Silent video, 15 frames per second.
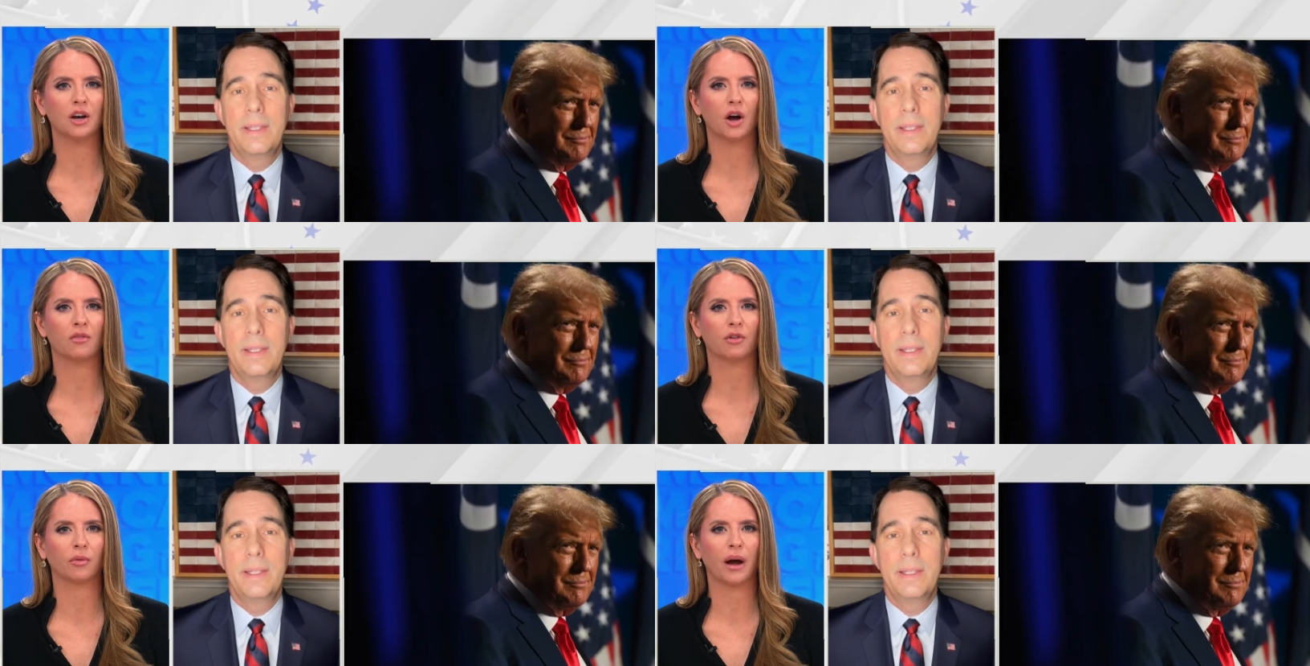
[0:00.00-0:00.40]

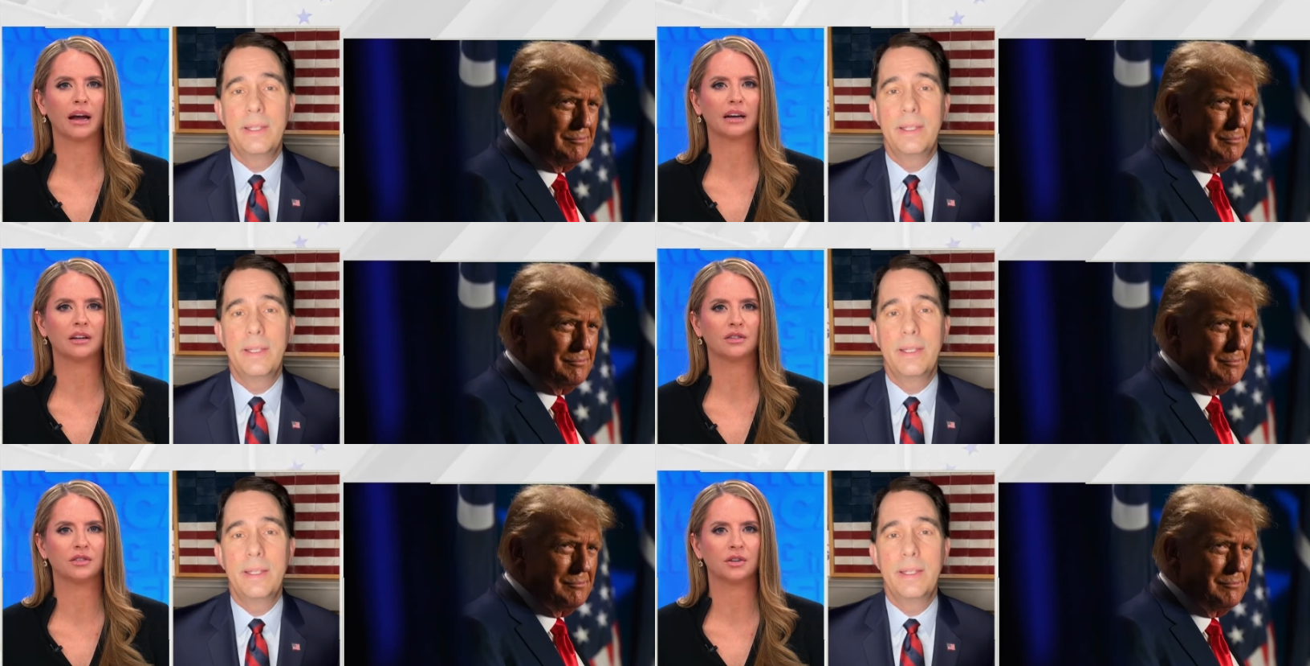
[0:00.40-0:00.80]

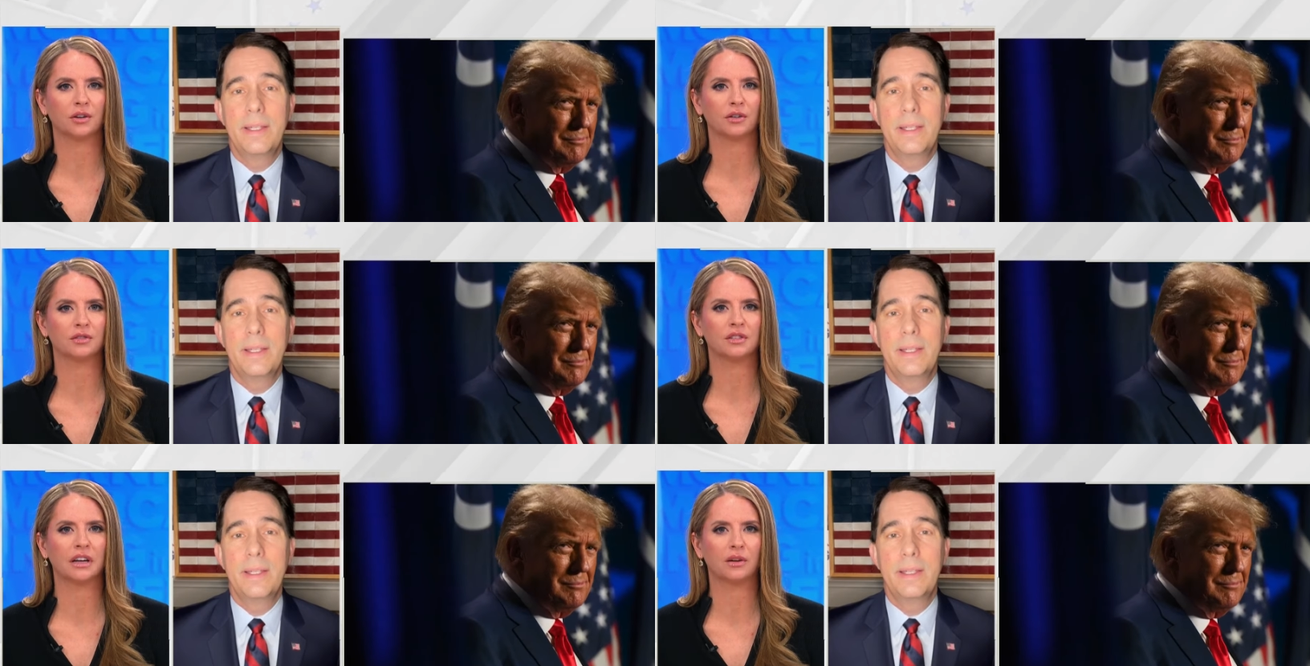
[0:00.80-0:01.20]
Speaker 1: override
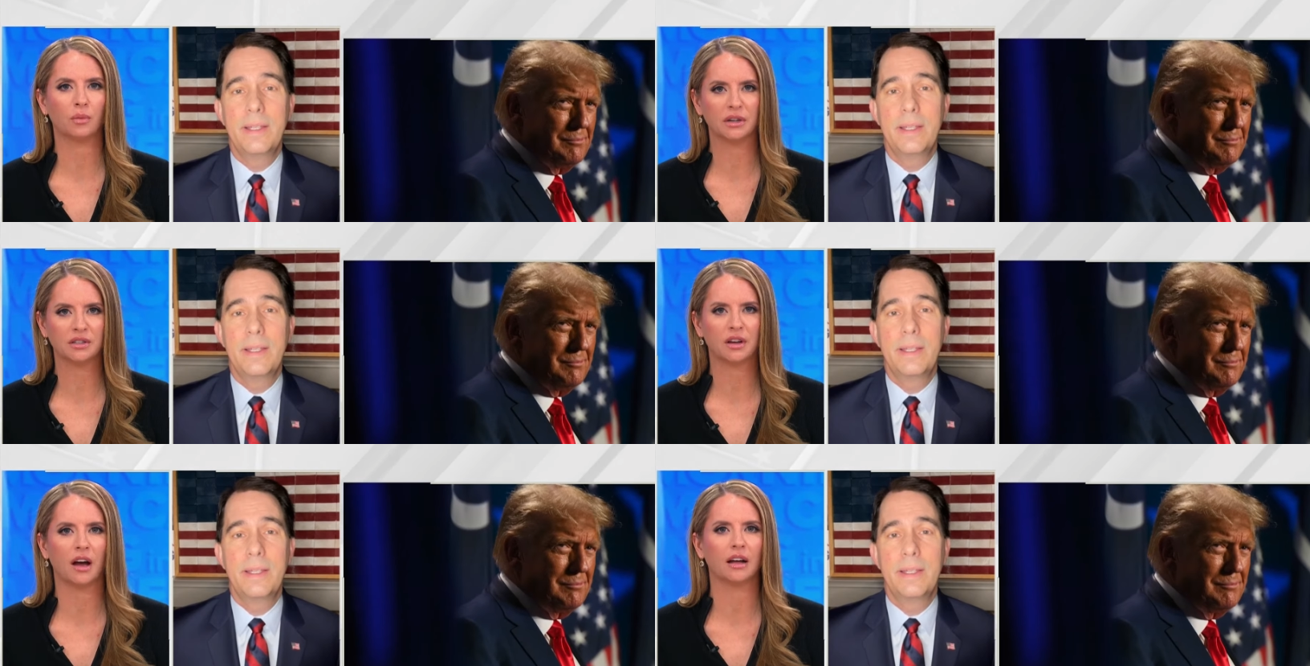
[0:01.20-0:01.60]
concerns in
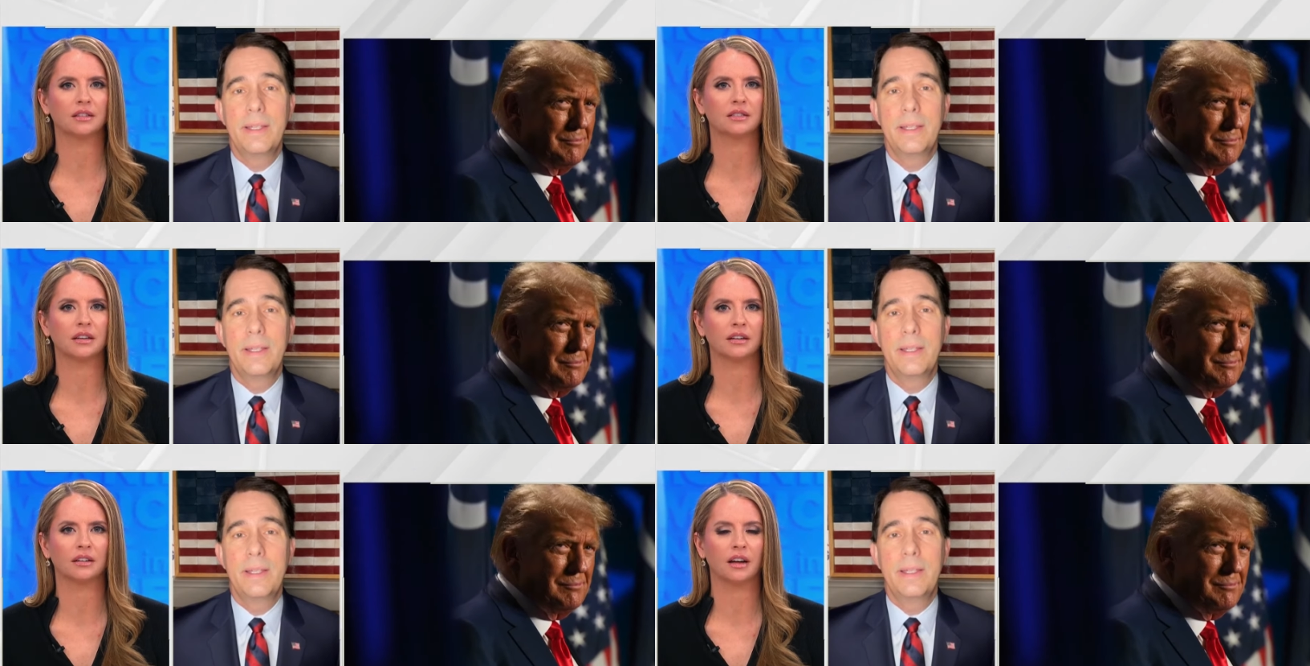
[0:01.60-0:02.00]

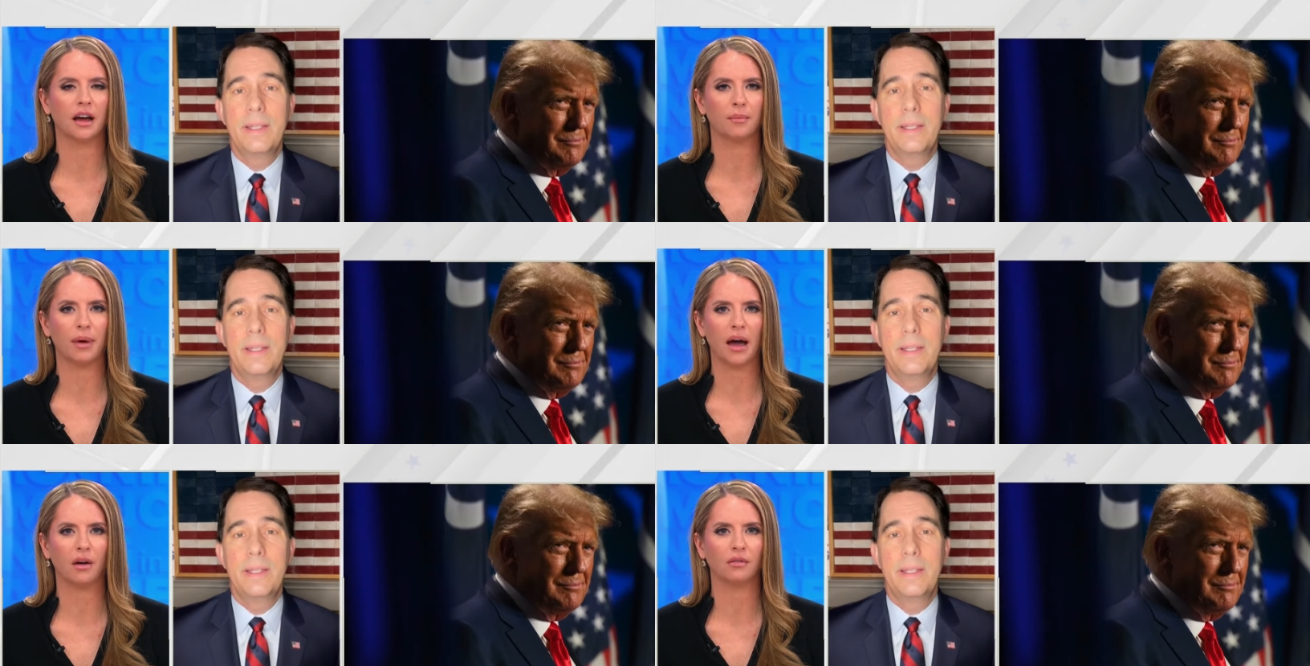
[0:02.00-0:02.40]
Wisconsin
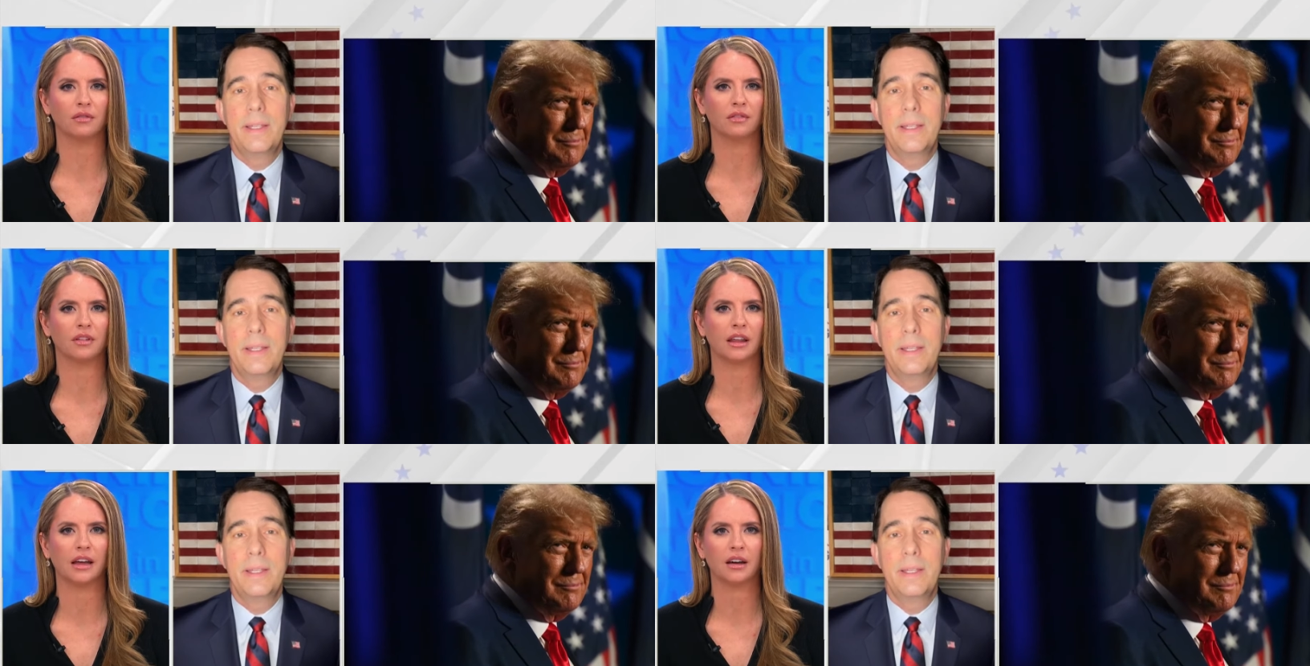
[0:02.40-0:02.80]
about
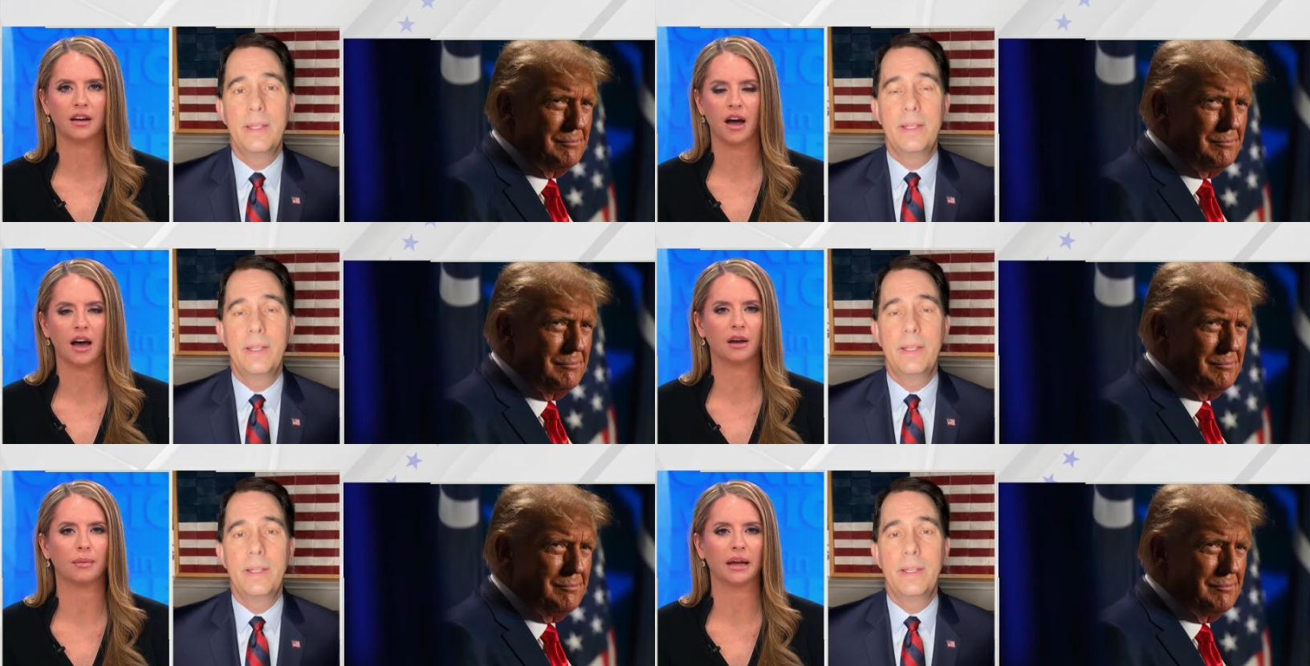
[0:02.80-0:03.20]
the
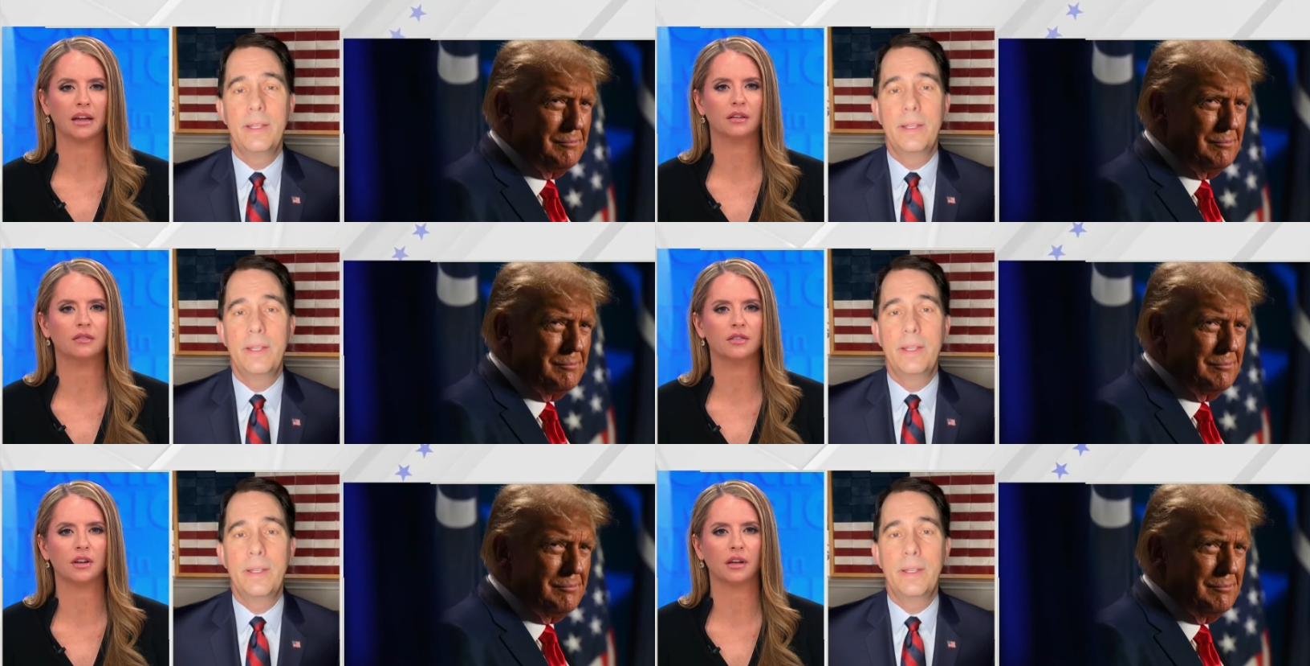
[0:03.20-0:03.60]

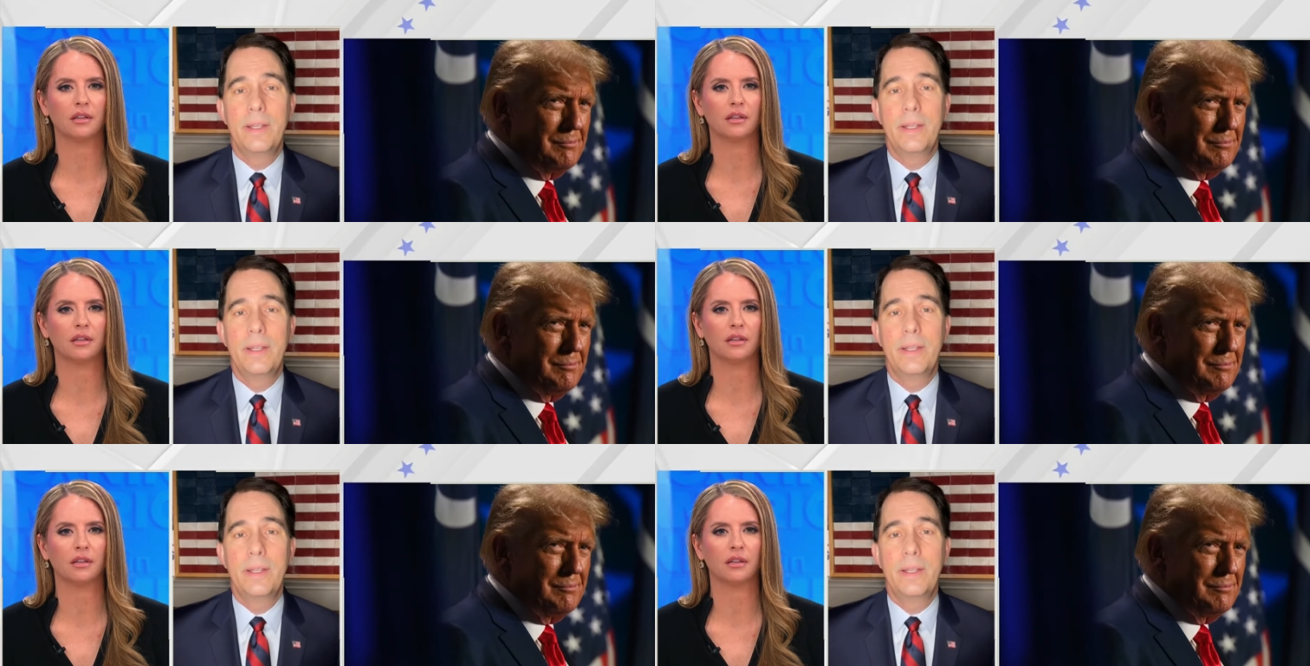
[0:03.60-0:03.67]
economy, do you